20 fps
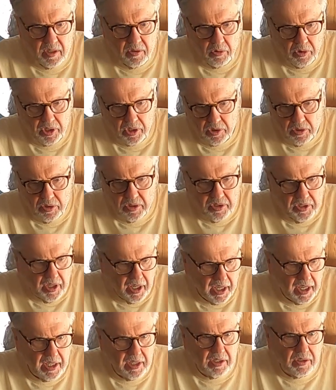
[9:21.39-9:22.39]
You want it good and
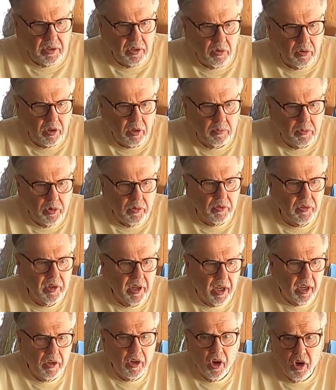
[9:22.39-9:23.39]
tight. You don't want it moving
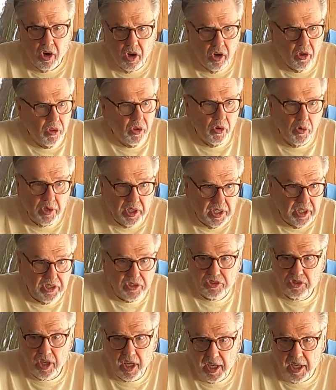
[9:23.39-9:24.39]
around. Although it
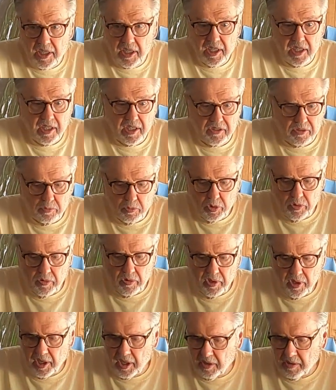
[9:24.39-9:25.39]
is tight, it doesn't
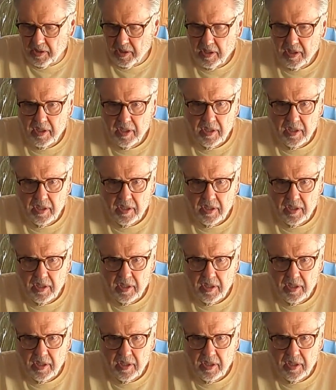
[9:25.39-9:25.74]
move around.